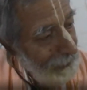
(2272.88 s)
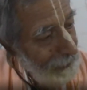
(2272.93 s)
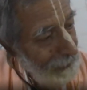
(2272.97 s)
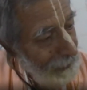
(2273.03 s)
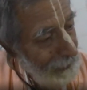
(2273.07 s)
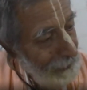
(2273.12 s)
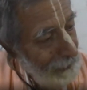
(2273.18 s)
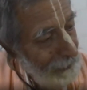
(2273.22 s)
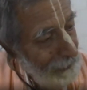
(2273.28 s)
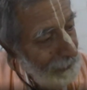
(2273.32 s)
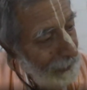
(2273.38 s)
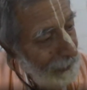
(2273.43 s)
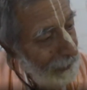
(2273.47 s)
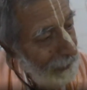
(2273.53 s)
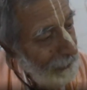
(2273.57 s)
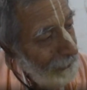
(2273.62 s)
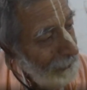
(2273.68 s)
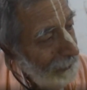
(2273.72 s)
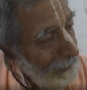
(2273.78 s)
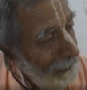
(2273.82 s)
I
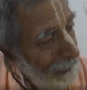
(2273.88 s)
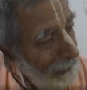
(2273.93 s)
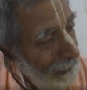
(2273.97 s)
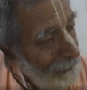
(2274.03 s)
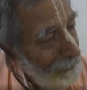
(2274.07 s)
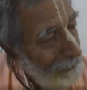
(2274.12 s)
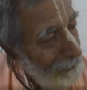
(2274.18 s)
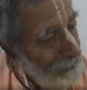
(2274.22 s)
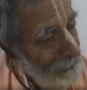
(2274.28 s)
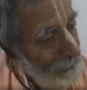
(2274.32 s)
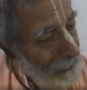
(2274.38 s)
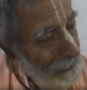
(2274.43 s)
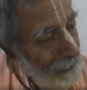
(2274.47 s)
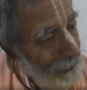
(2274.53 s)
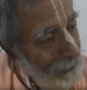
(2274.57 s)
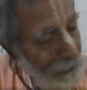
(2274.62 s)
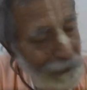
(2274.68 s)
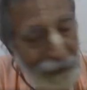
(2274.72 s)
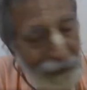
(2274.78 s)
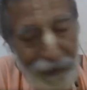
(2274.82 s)
have come
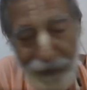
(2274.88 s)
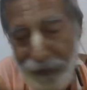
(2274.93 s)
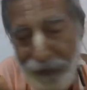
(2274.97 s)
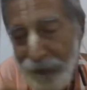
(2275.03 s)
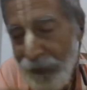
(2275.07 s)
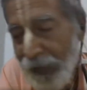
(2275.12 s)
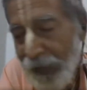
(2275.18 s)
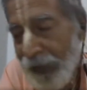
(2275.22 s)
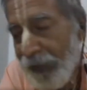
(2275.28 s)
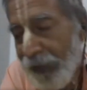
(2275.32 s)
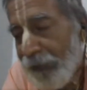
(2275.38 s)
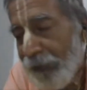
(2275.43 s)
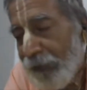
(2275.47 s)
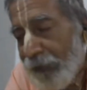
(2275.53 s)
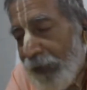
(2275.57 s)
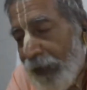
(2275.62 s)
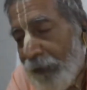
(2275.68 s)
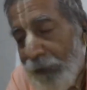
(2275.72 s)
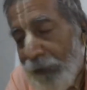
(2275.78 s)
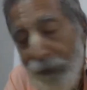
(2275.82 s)
with the desire
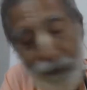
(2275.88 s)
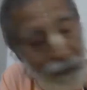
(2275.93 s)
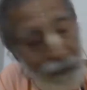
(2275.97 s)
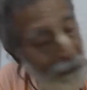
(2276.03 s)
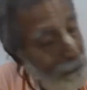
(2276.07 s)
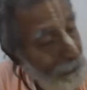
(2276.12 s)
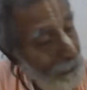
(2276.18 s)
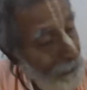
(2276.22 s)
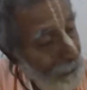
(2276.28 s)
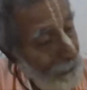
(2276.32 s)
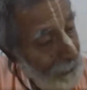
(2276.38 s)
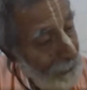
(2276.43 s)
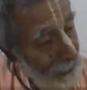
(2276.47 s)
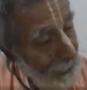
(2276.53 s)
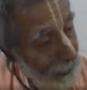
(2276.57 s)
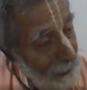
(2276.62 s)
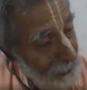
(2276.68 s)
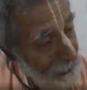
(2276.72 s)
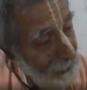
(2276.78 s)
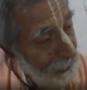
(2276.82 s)
to have your
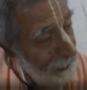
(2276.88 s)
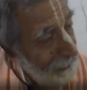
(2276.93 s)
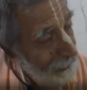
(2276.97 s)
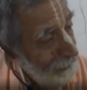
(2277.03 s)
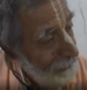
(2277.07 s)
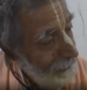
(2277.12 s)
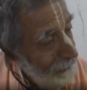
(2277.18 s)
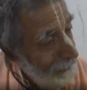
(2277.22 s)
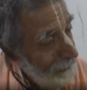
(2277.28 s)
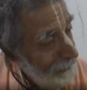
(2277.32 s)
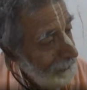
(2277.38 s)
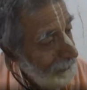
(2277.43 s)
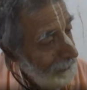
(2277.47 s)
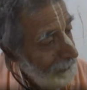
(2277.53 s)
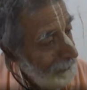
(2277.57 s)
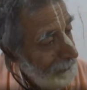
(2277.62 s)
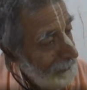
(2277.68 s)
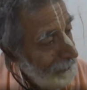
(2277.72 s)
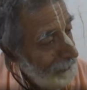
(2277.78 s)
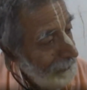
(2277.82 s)
association.
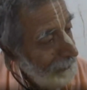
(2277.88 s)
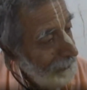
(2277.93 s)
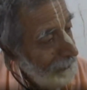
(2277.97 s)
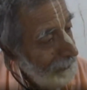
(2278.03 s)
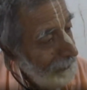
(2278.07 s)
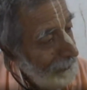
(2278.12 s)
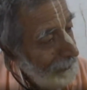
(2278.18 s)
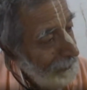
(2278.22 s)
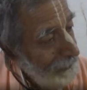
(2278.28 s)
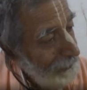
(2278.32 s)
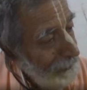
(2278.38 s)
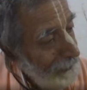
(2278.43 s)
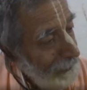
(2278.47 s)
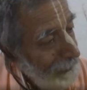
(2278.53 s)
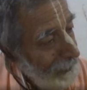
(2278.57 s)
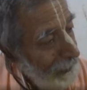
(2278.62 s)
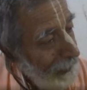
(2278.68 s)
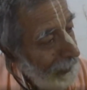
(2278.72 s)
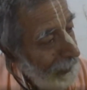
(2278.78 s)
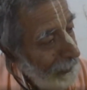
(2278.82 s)

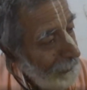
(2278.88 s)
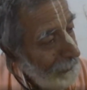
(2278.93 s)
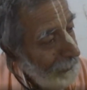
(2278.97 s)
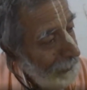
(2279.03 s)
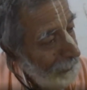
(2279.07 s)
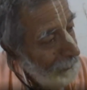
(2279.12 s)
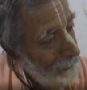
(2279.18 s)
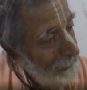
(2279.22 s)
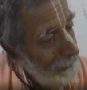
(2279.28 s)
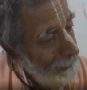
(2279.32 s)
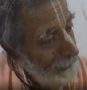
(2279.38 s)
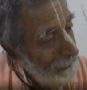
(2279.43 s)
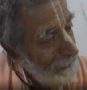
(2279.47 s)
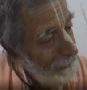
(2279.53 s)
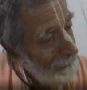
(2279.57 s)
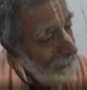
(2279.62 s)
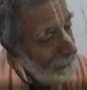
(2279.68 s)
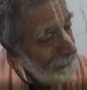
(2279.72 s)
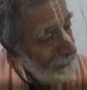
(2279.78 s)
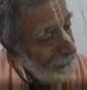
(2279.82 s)
I have come under
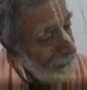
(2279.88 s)
your